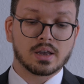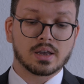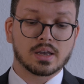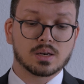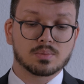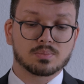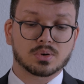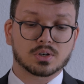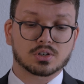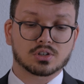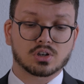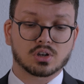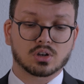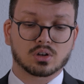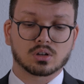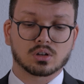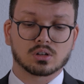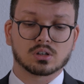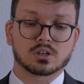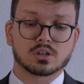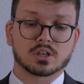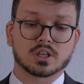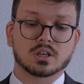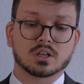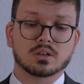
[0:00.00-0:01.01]
in
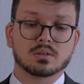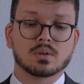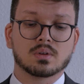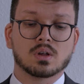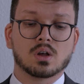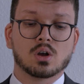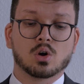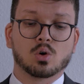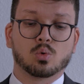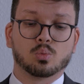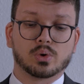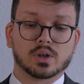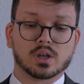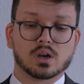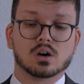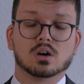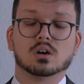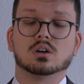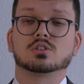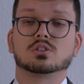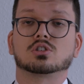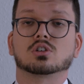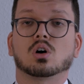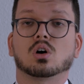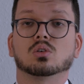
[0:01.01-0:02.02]
particular, we
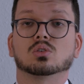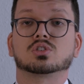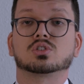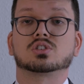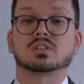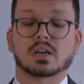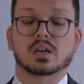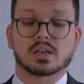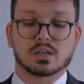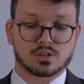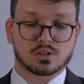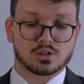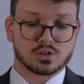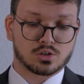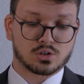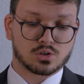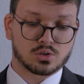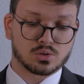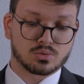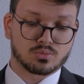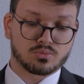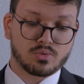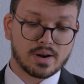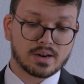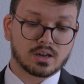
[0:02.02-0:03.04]
urge all states
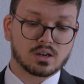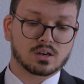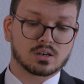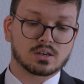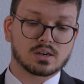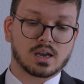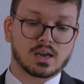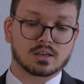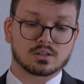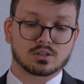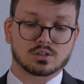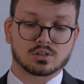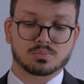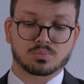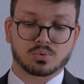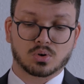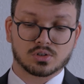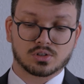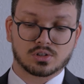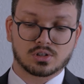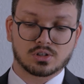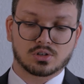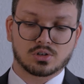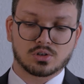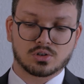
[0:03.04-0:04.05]
to recognize
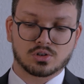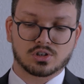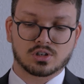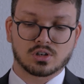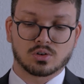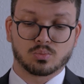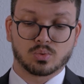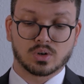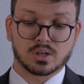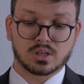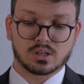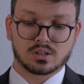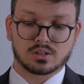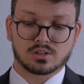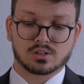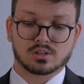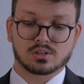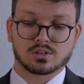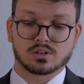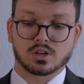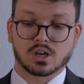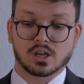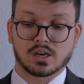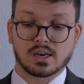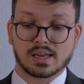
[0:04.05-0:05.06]
prostitution with its
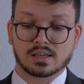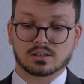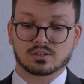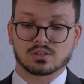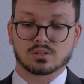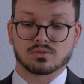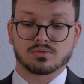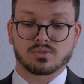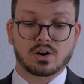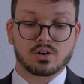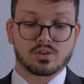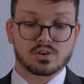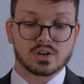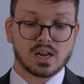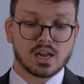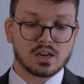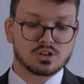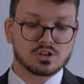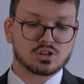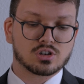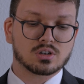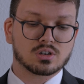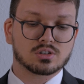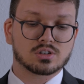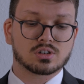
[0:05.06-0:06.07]
connected
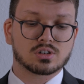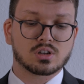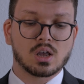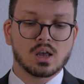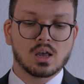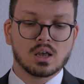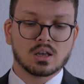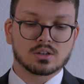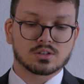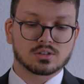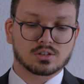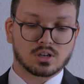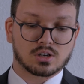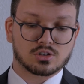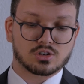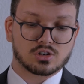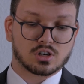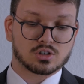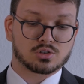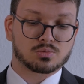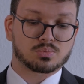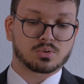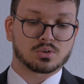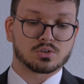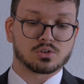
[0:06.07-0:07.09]
variations, such
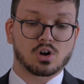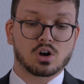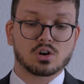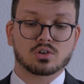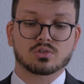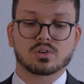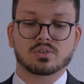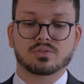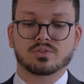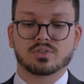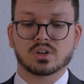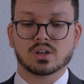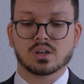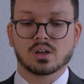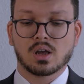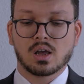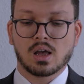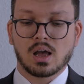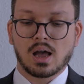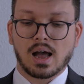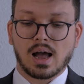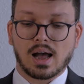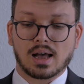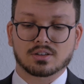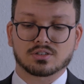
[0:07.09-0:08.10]
as pornography,
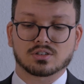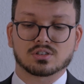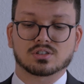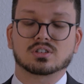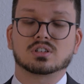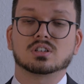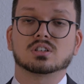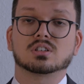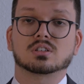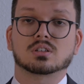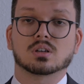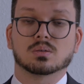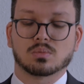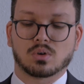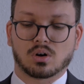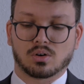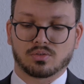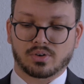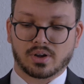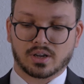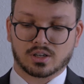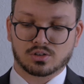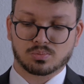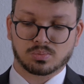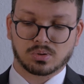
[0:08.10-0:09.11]
as a system of
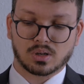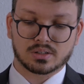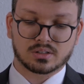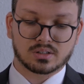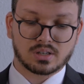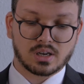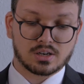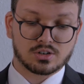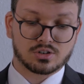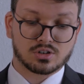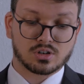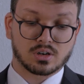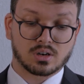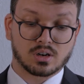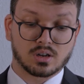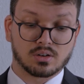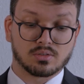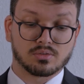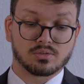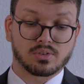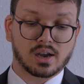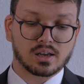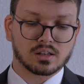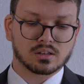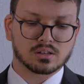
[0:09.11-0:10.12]
exploitation and
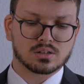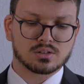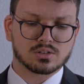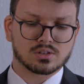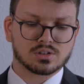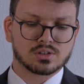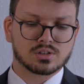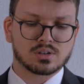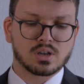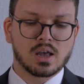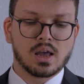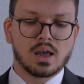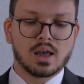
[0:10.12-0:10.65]
violence,